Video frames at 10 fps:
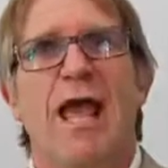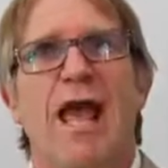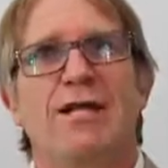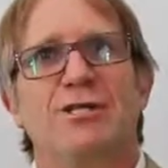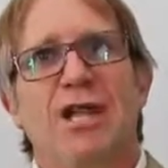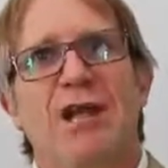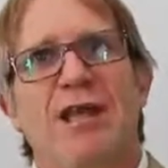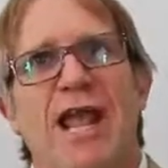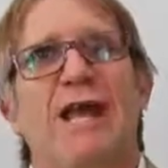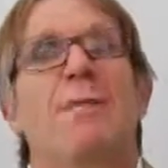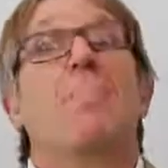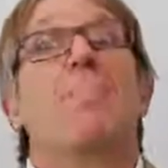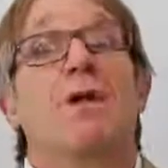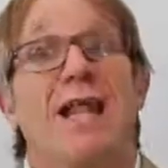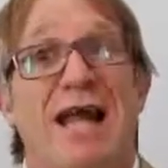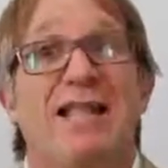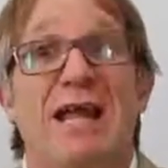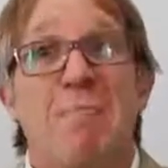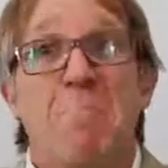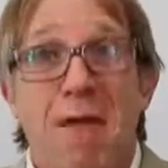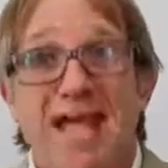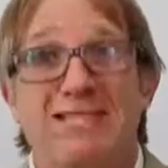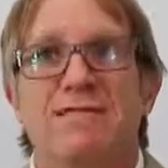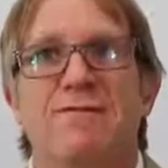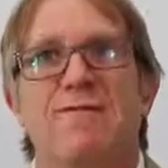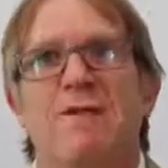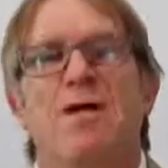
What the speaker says: and showing you how to plug that massive